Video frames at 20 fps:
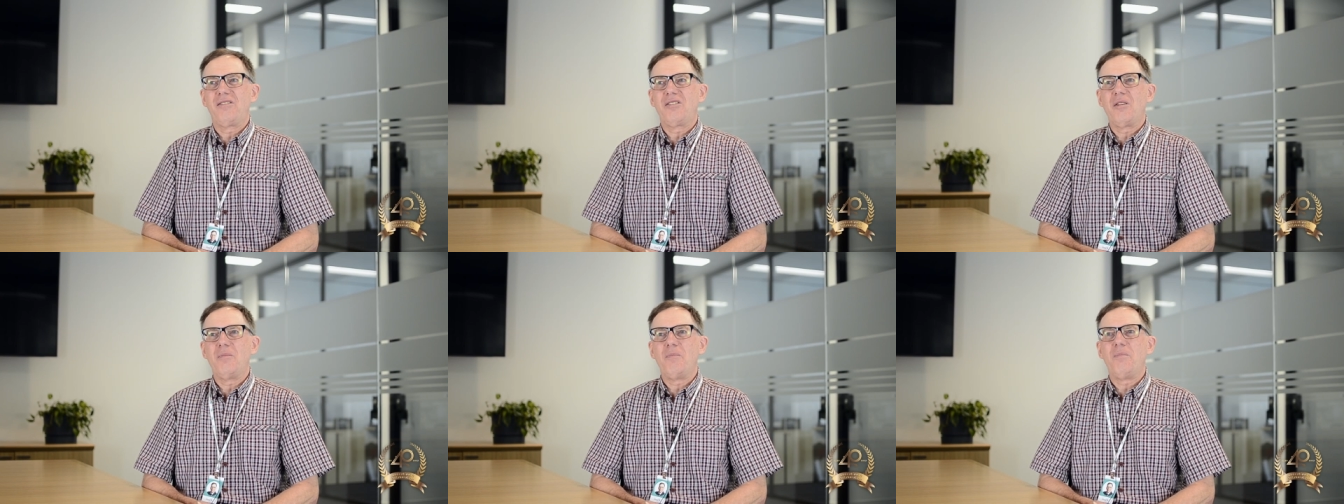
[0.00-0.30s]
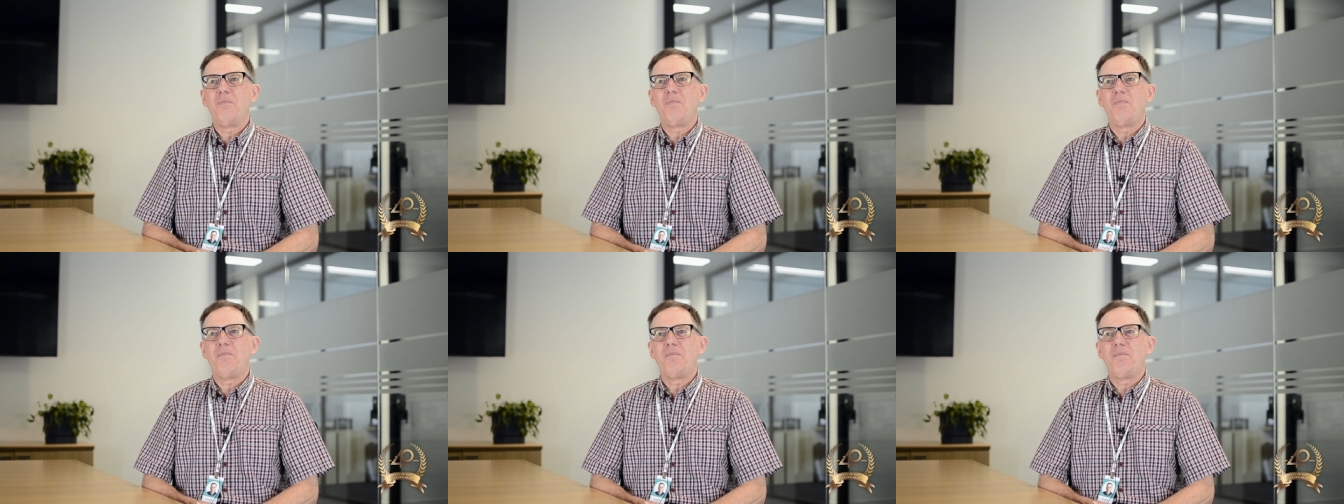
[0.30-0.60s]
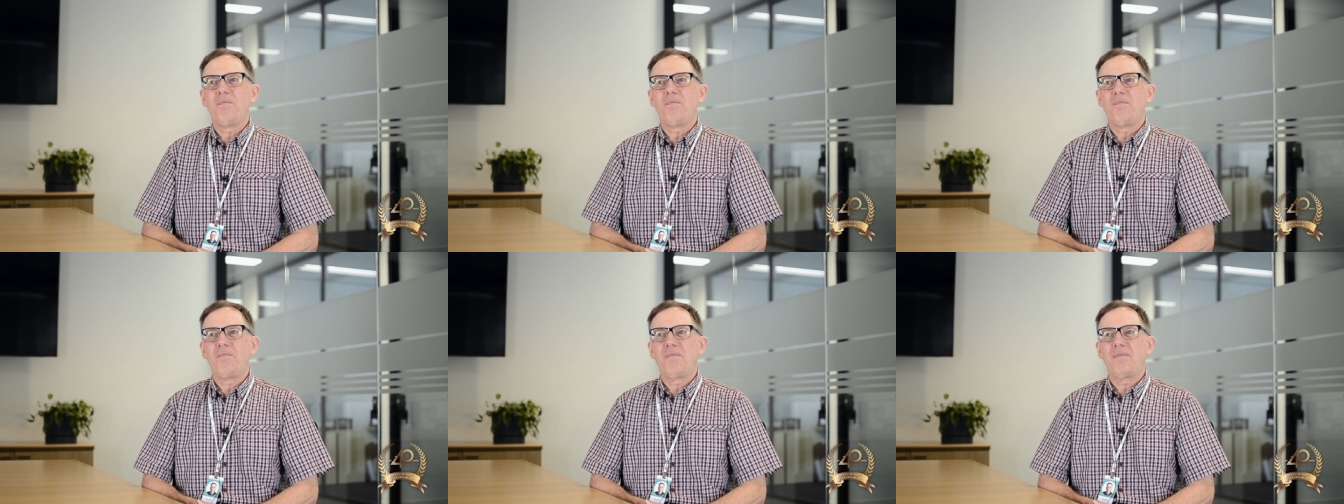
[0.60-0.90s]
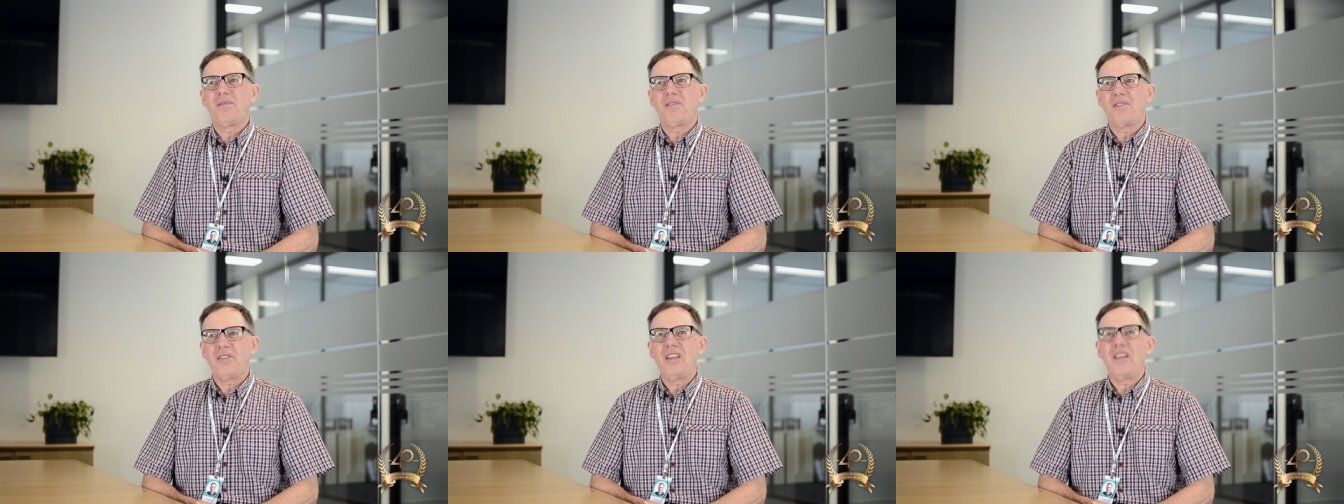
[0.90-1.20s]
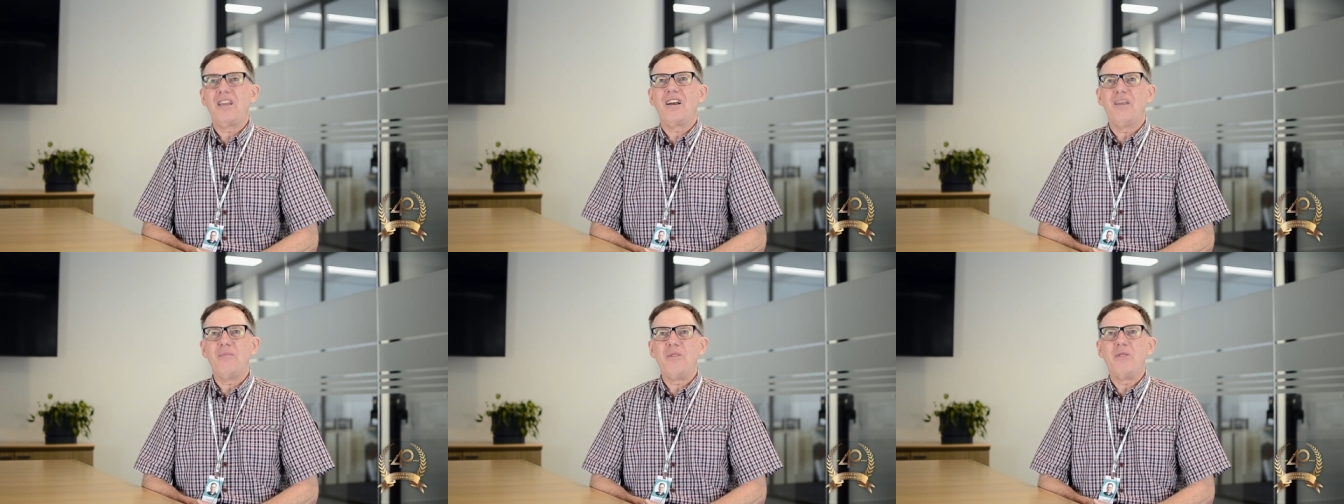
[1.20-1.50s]
the
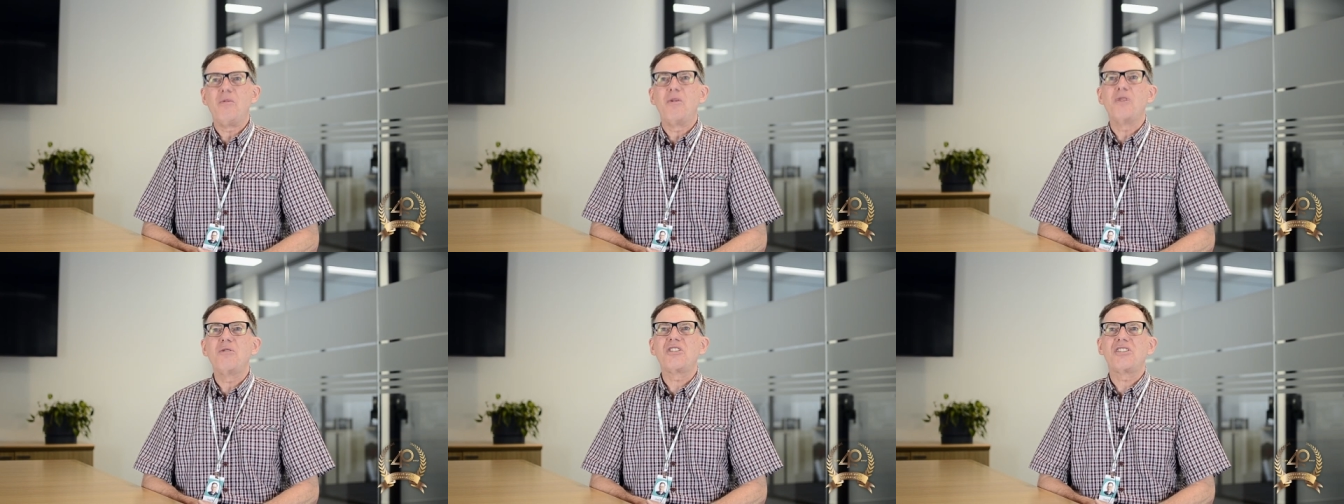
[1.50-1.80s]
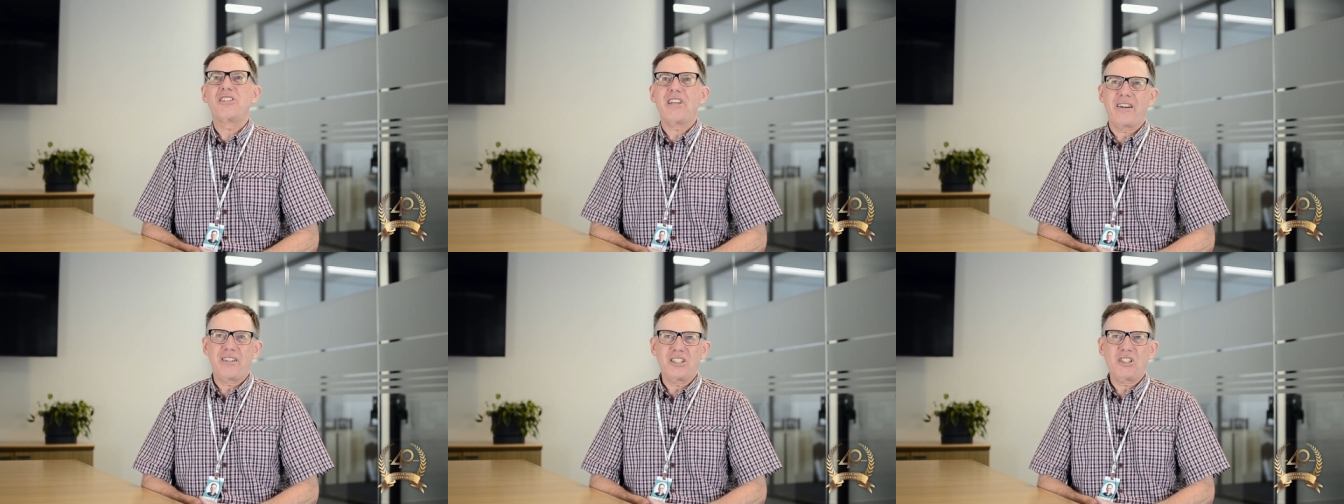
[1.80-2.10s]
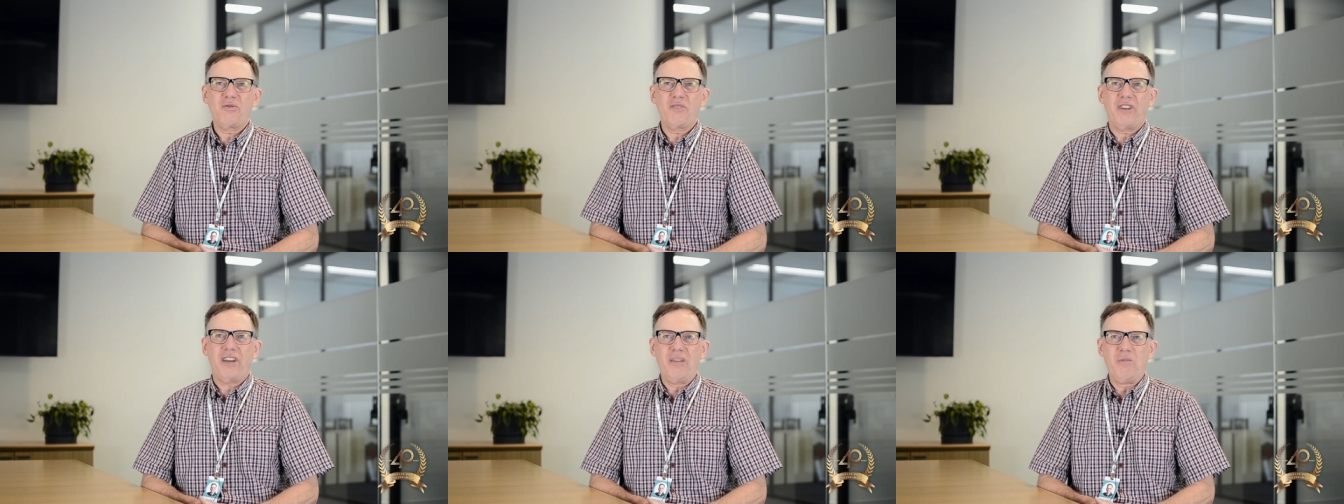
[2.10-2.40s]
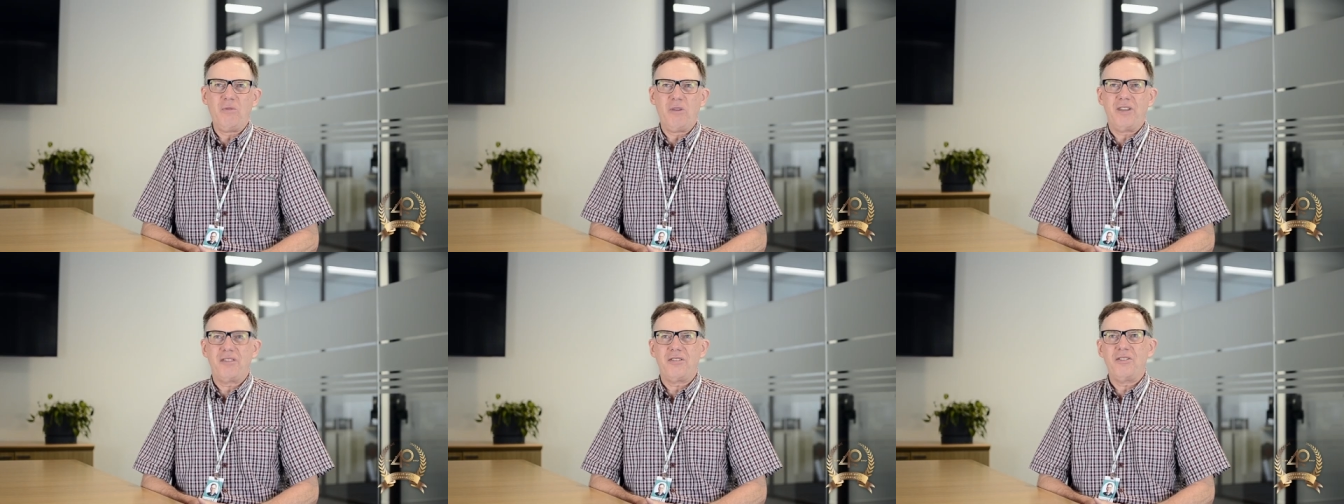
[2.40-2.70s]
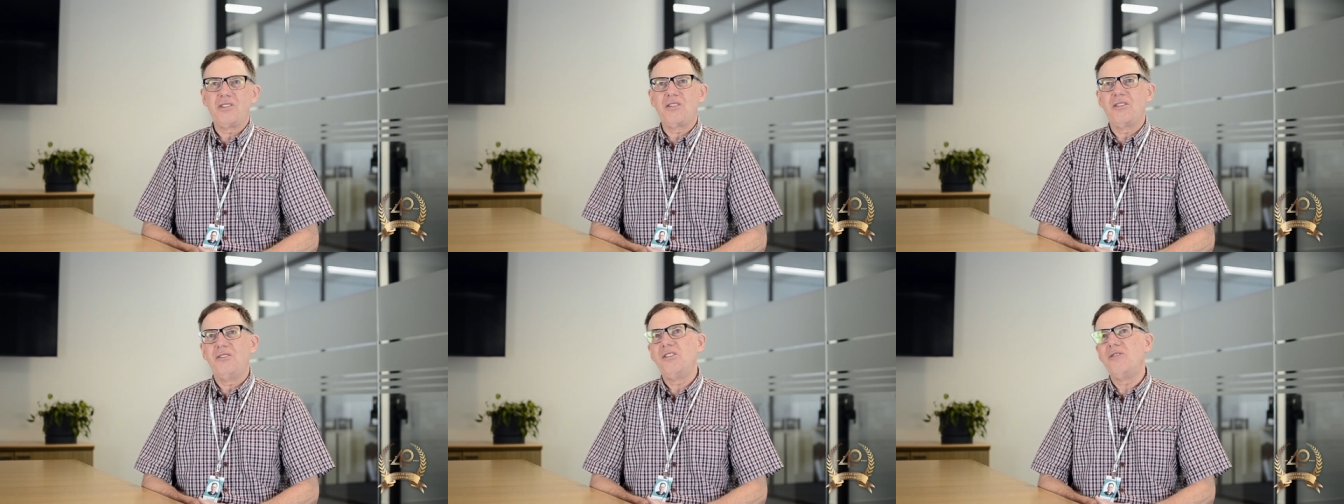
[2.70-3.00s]
thing I've been most satisfied with,
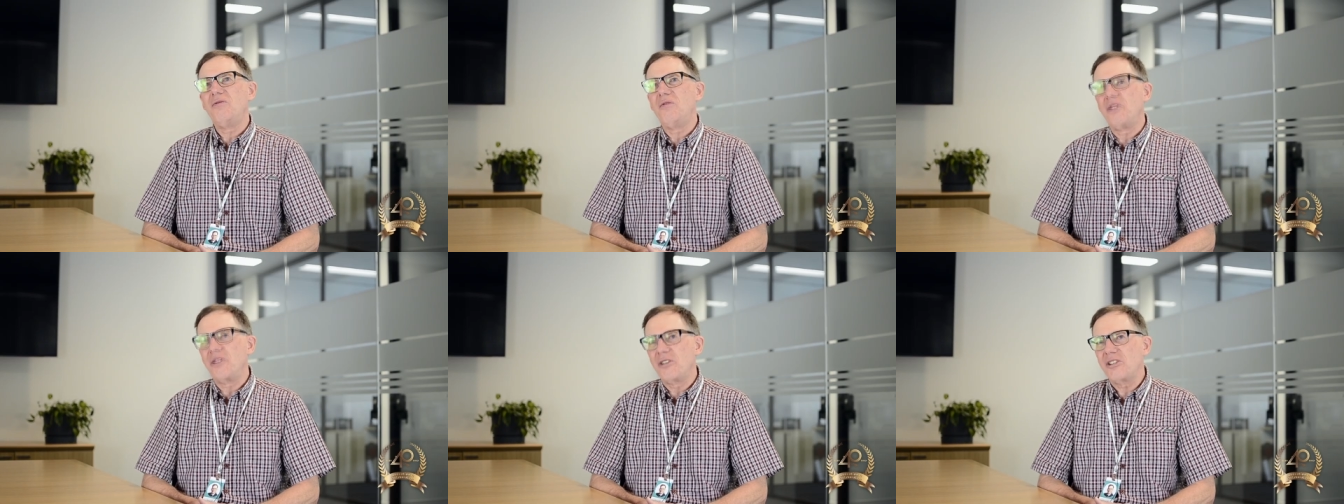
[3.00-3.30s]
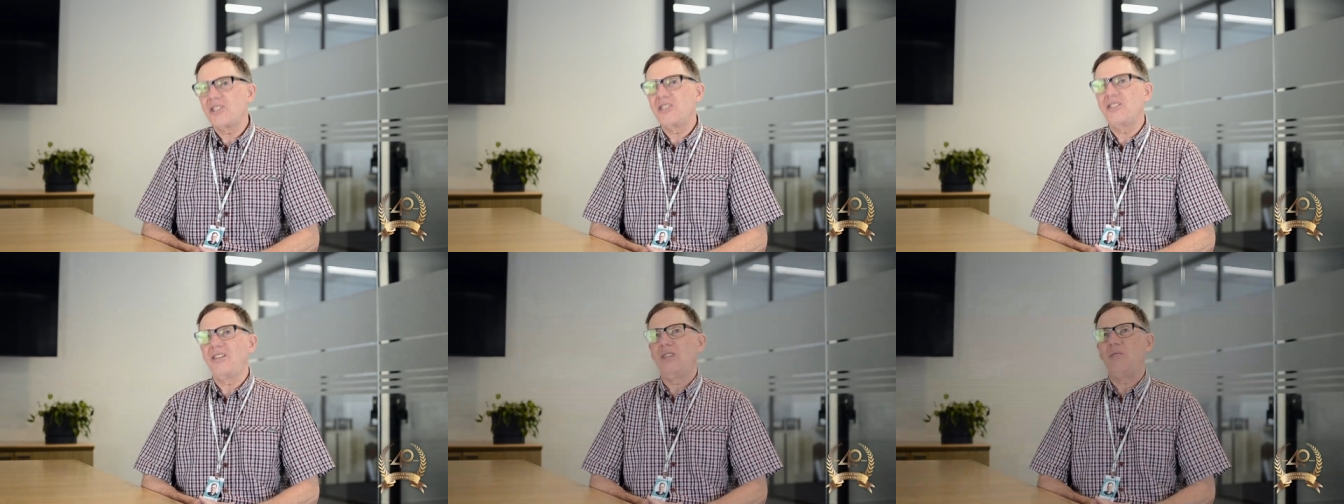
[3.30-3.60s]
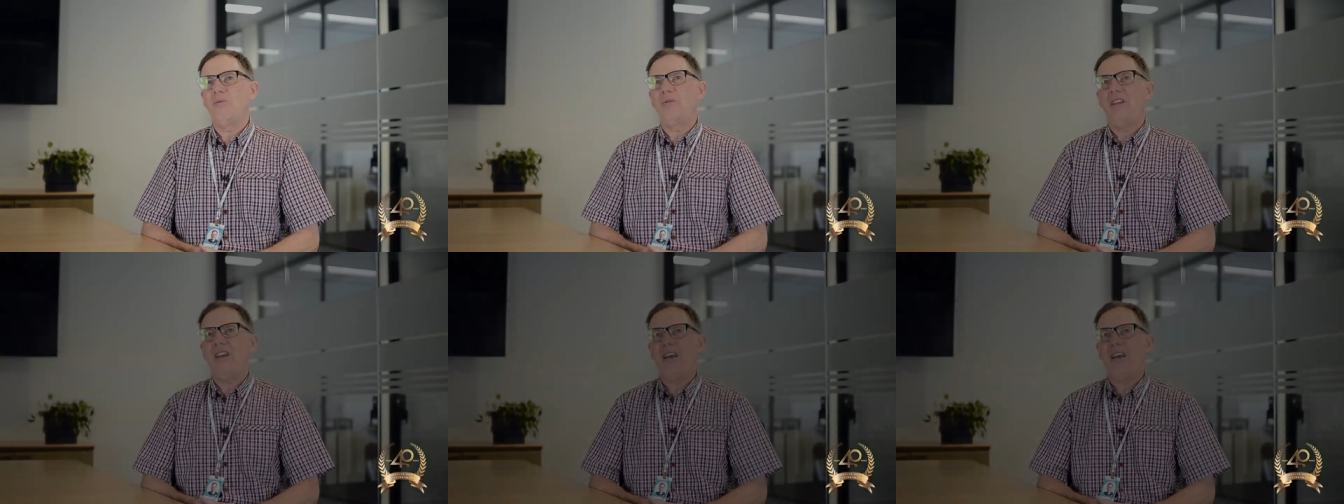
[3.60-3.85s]
is the diversity we